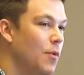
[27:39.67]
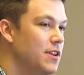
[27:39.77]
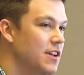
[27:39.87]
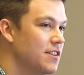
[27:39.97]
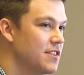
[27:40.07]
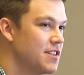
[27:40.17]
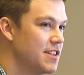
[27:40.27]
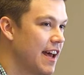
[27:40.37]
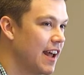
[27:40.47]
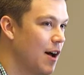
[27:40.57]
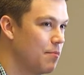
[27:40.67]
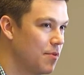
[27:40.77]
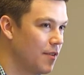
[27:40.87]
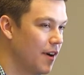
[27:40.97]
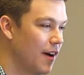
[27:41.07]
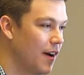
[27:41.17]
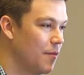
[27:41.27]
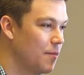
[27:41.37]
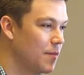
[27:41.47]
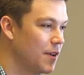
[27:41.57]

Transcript: We didn't set up um,